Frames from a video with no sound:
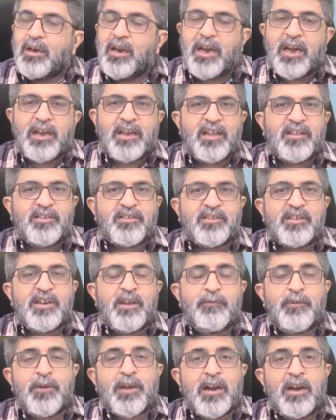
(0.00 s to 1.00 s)
it is
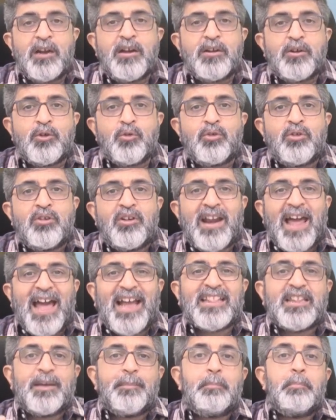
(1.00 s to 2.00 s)
difficult to
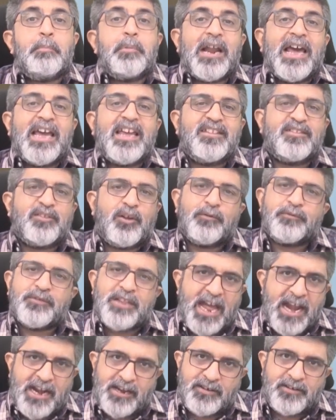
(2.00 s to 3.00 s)
track the price of
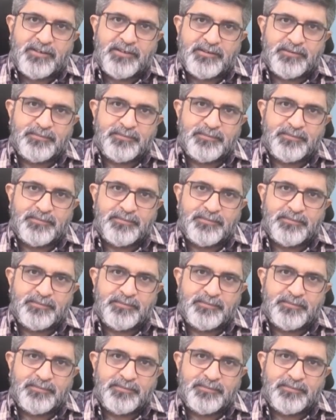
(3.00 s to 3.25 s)
that.